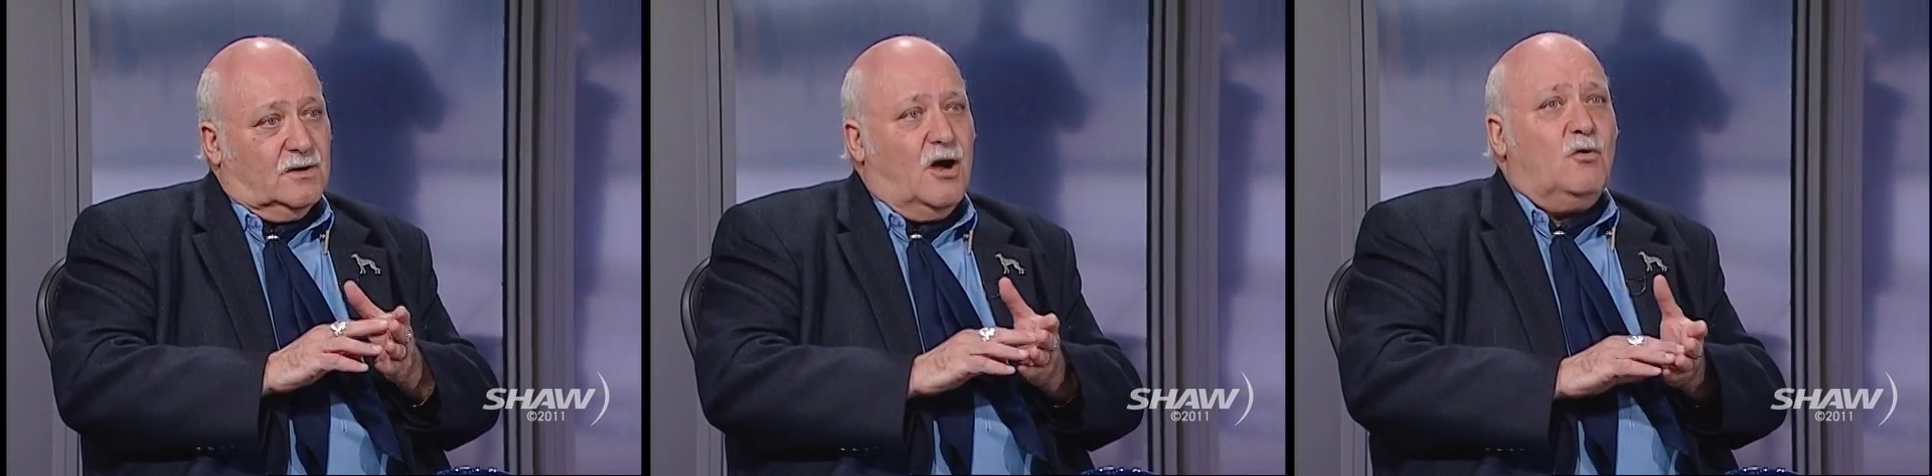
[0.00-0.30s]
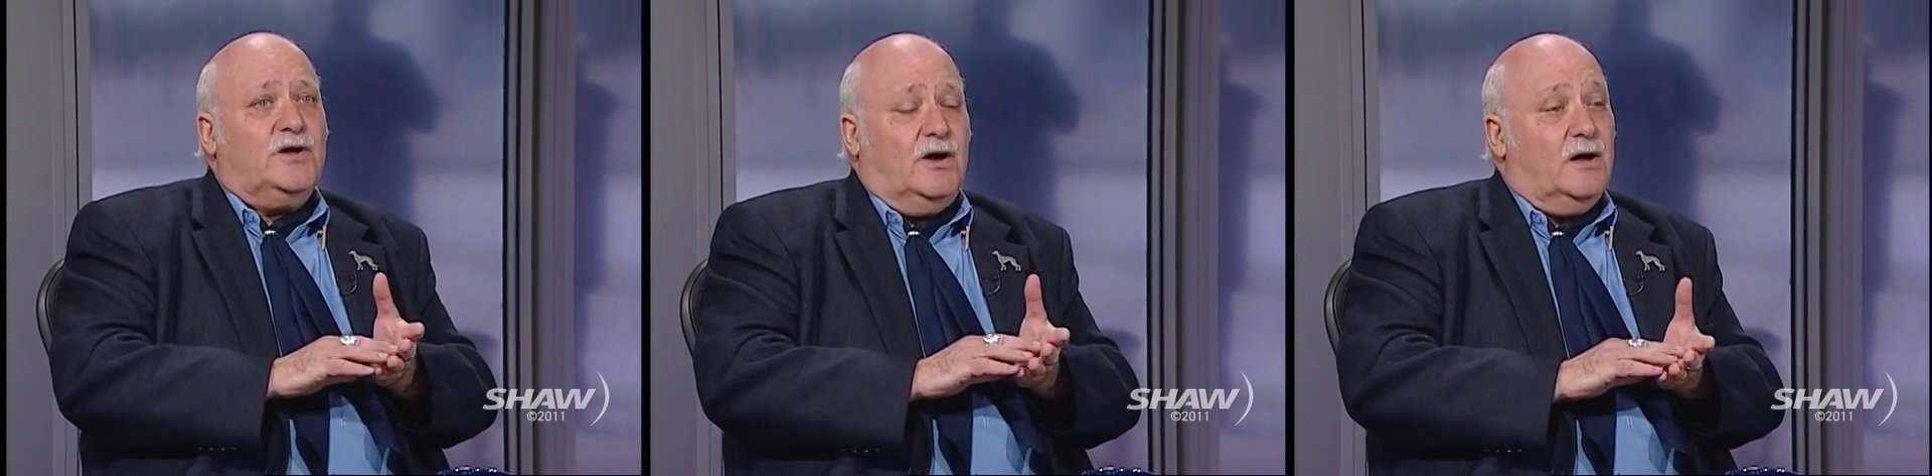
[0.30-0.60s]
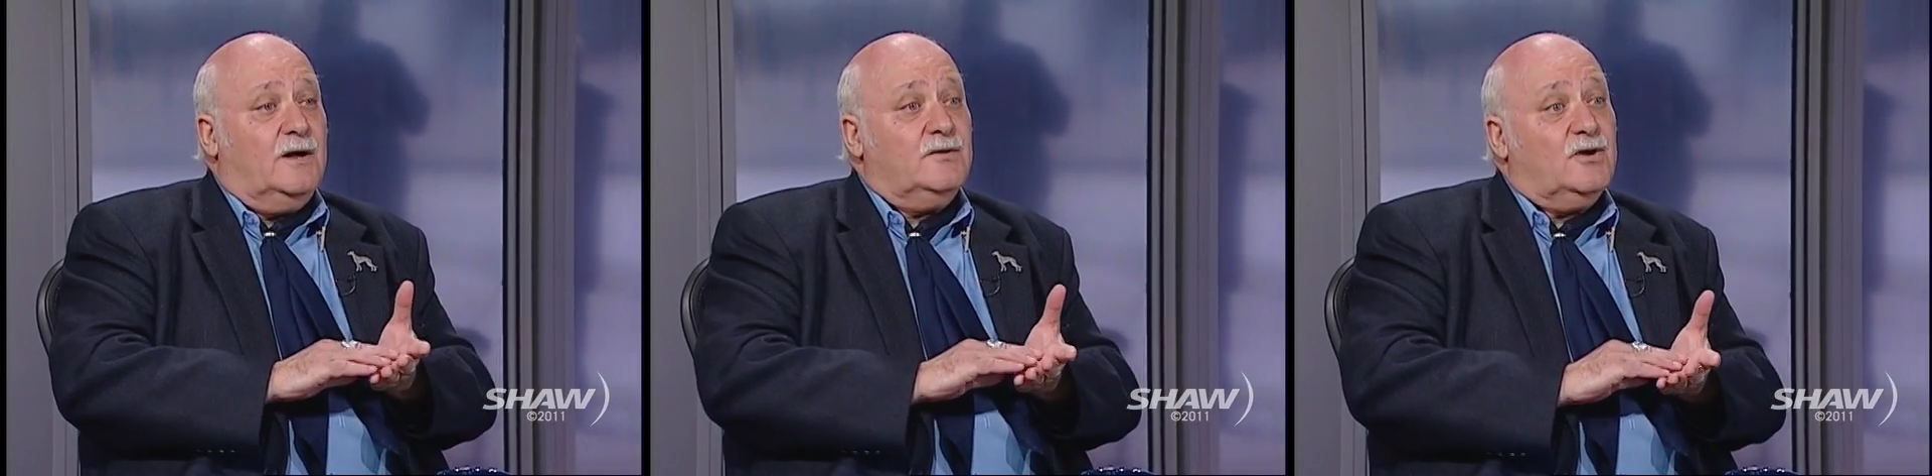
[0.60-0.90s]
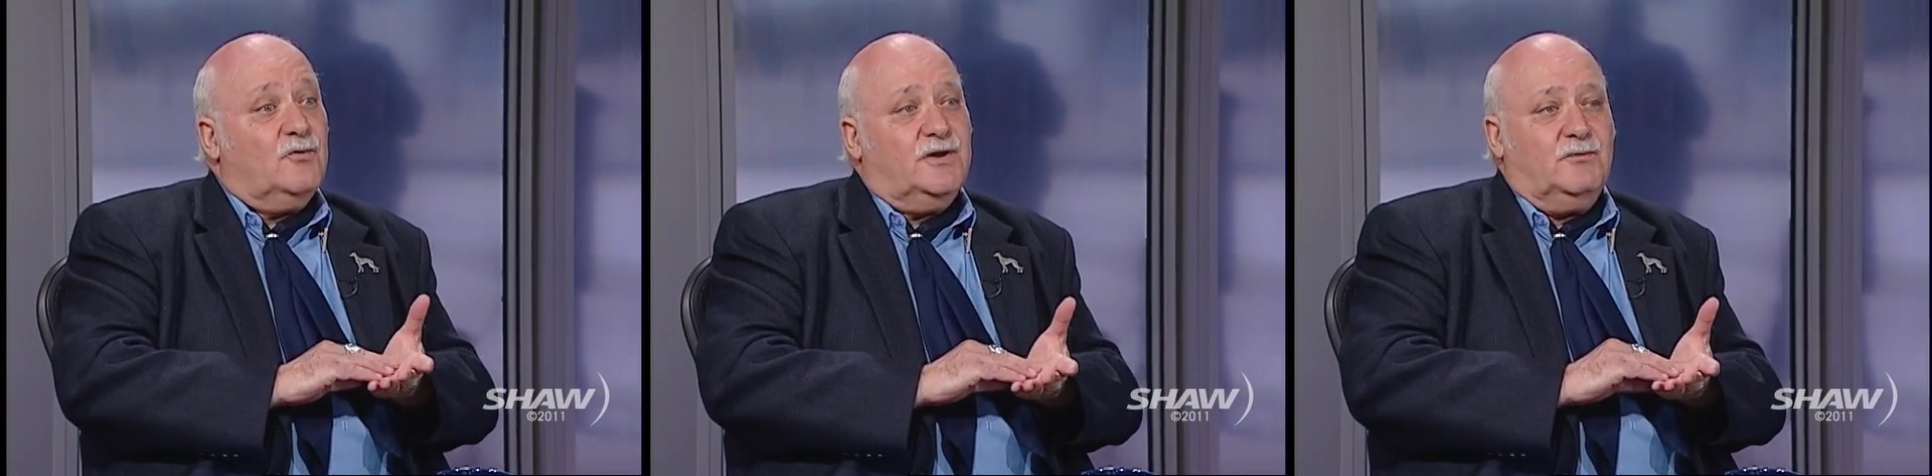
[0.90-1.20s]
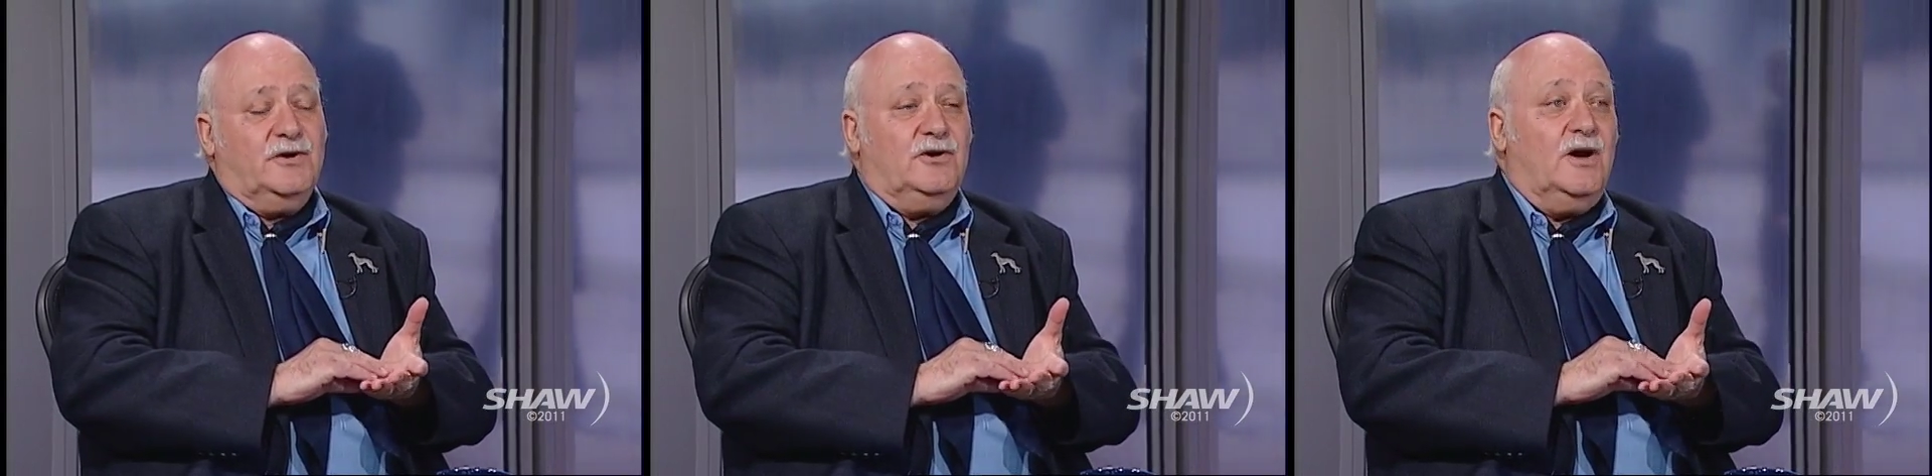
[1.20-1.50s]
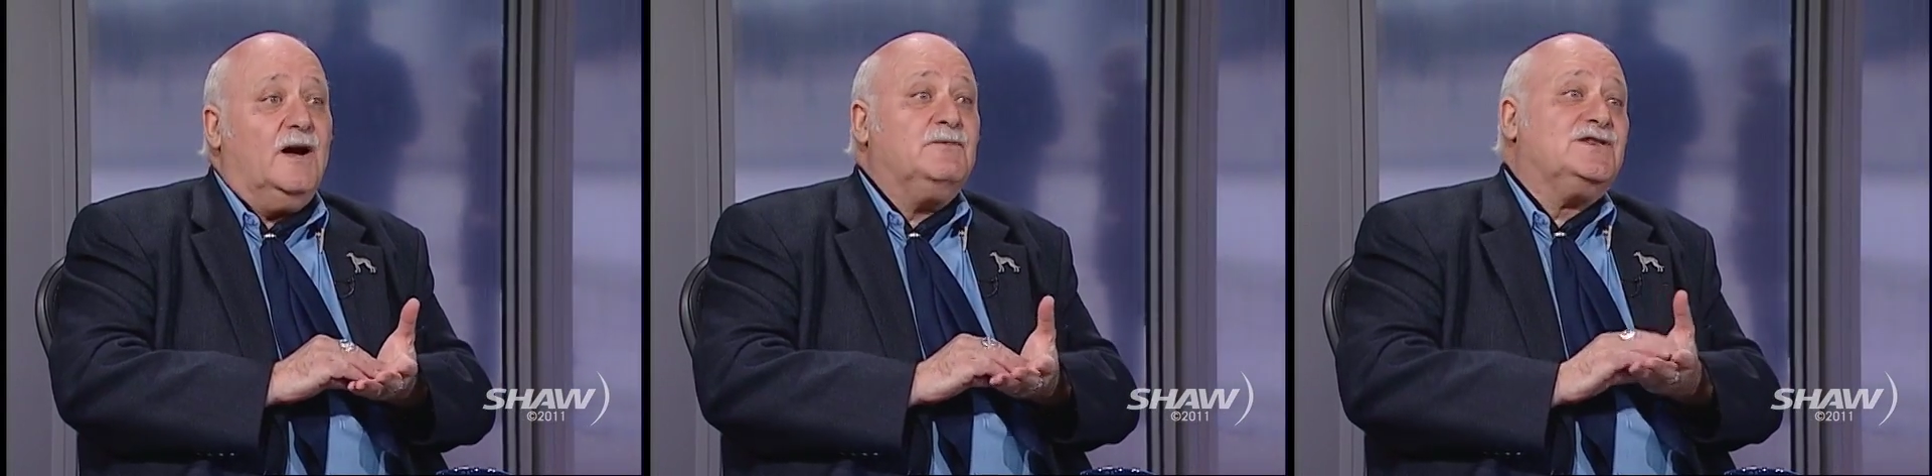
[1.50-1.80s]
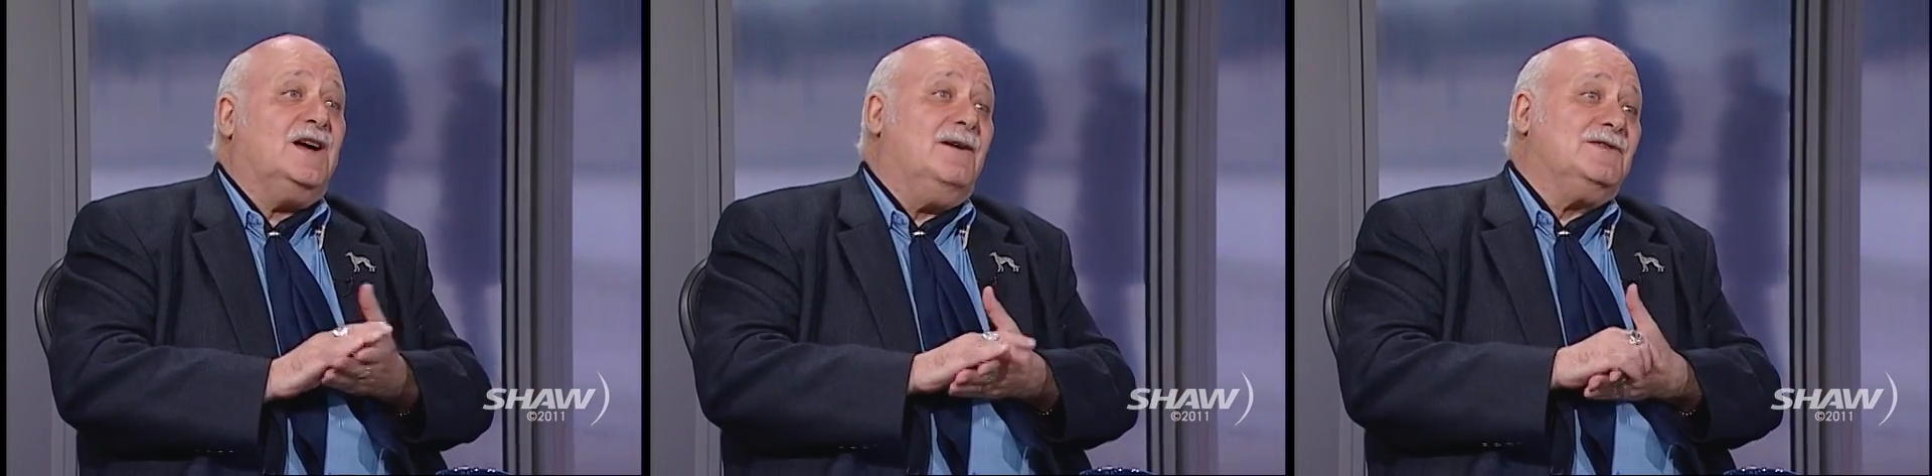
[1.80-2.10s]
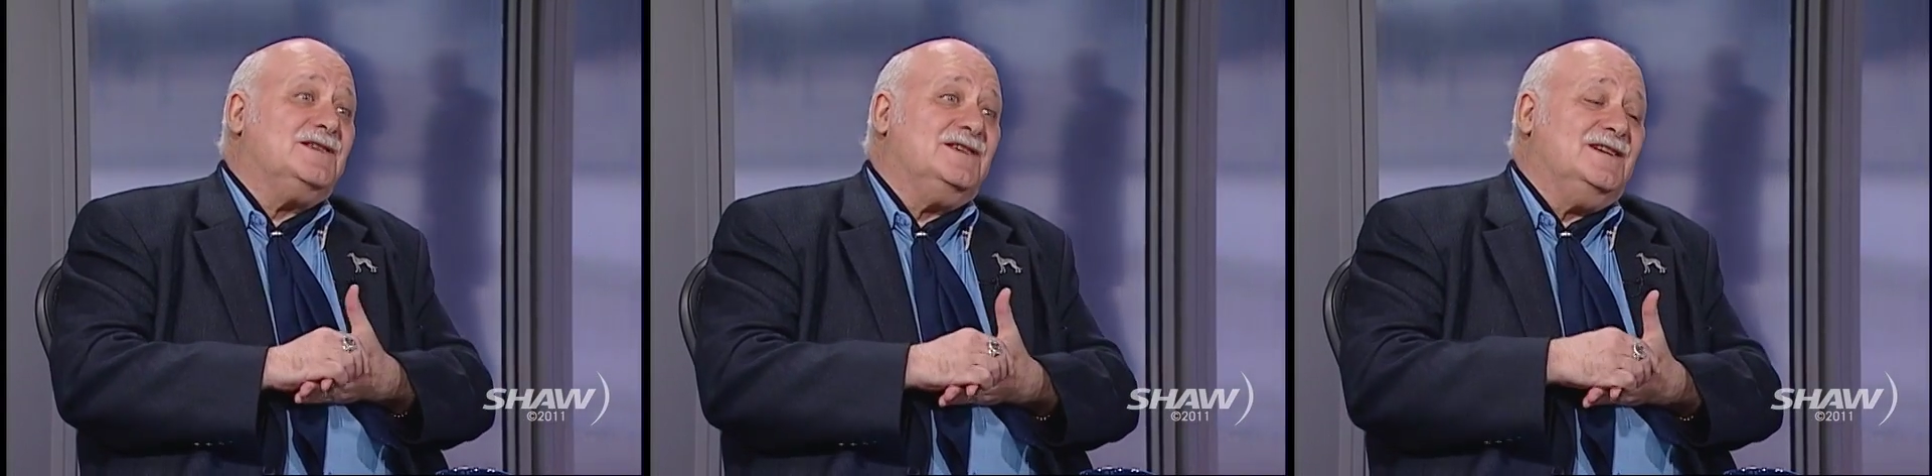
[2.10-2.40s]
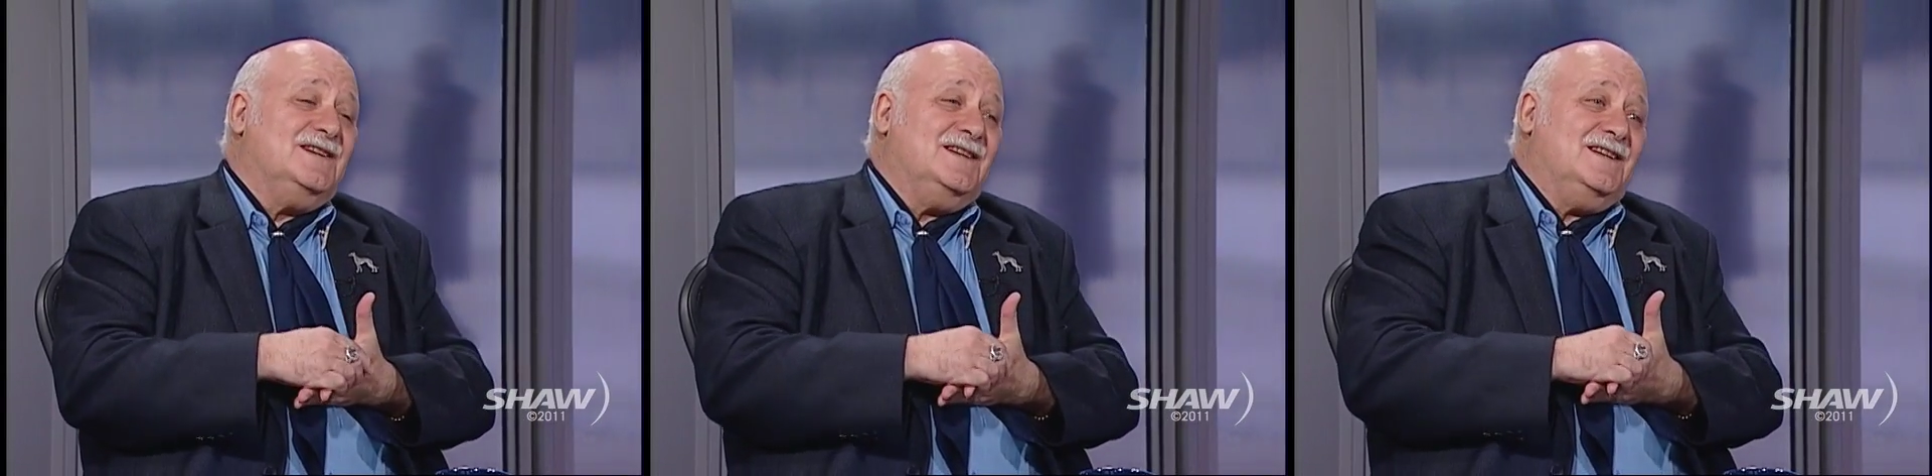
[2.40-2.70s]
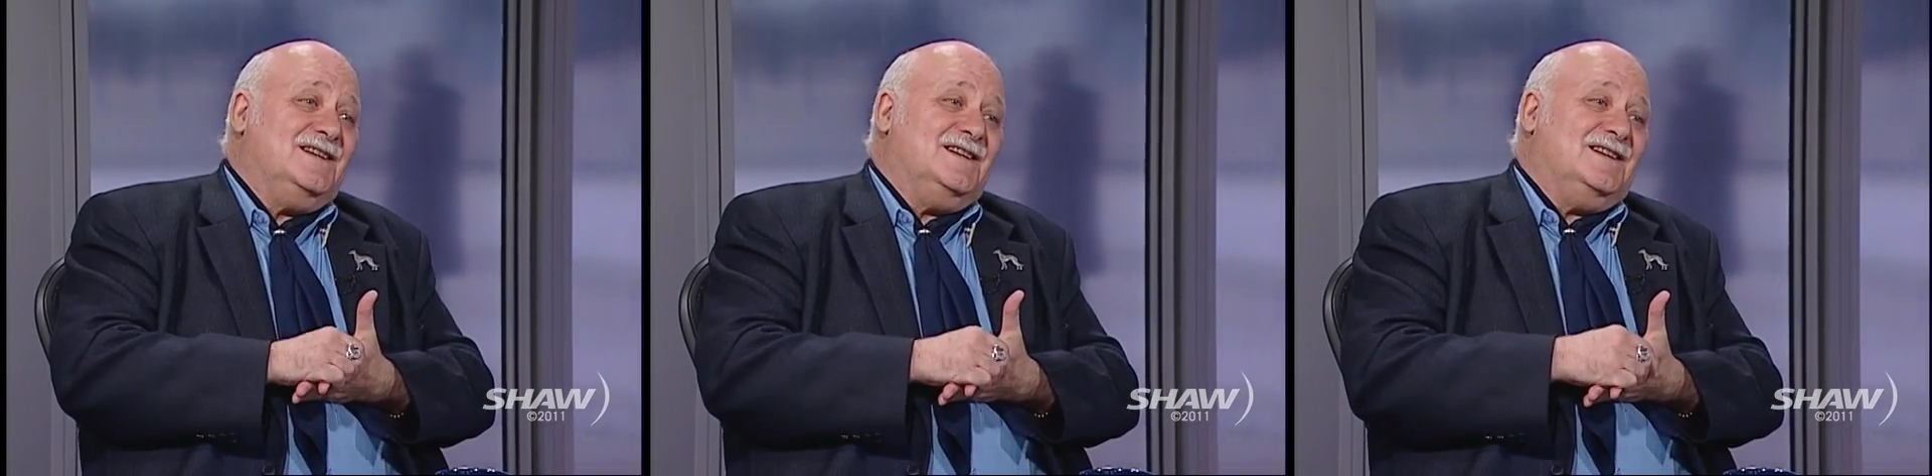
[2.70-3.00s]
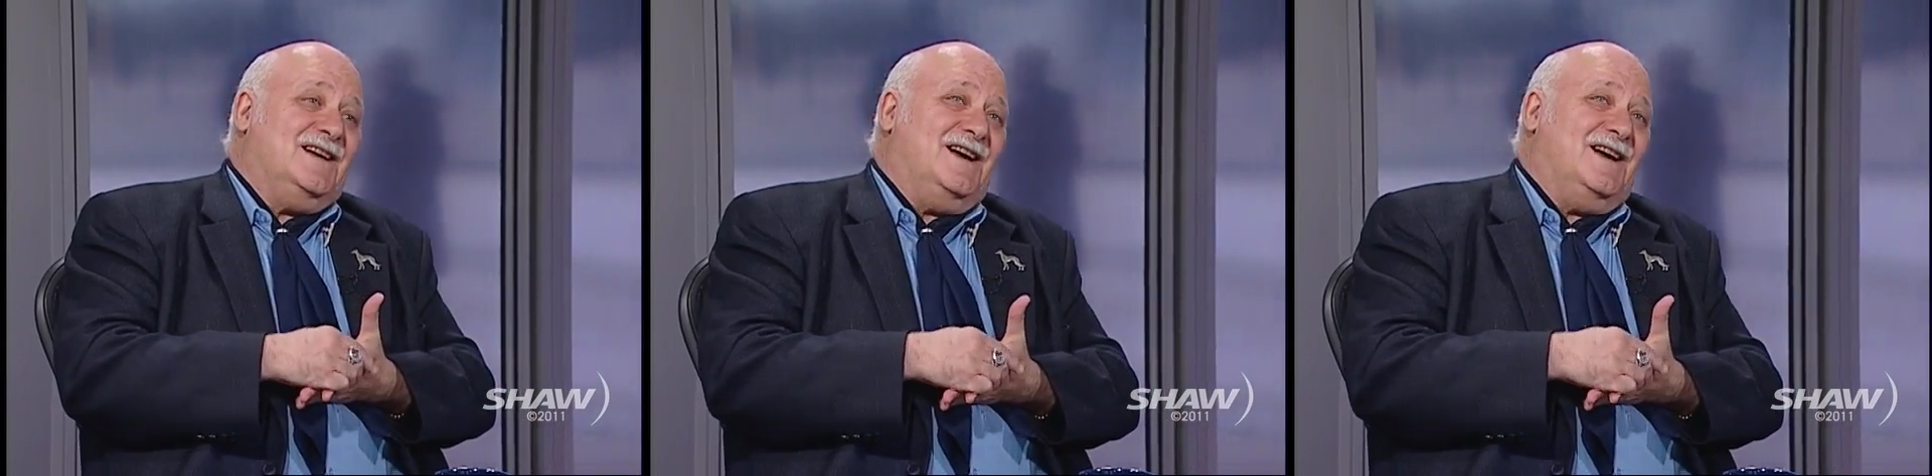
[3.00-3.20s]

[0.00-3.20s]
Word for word: Oh they yeah. I, oh, they really are. I was. I was. And playful. And